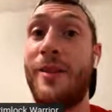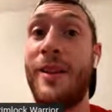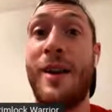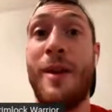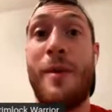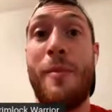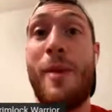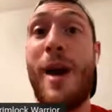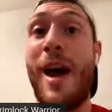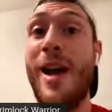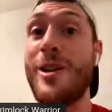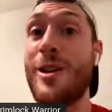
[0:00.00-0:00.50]

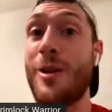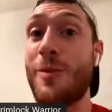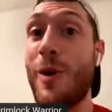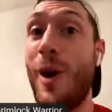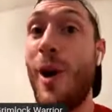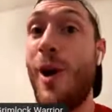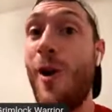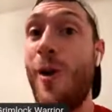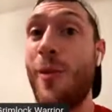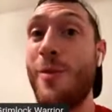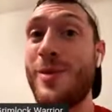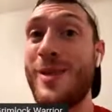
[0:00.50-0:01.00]
Patrick
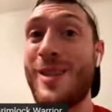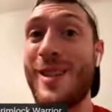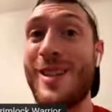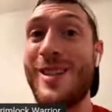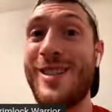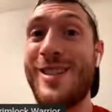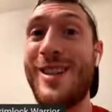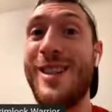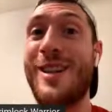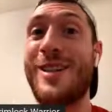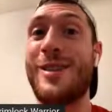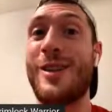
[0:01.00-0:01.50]
Mahomes
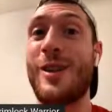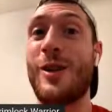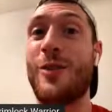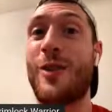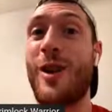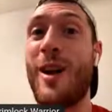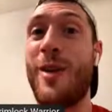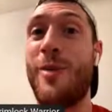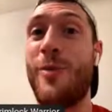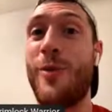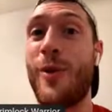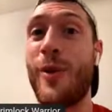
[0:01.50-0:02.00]
is
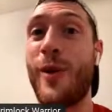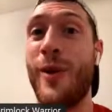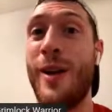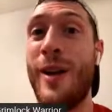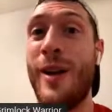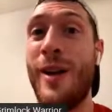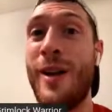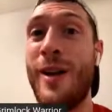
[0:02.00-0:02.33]
incredible.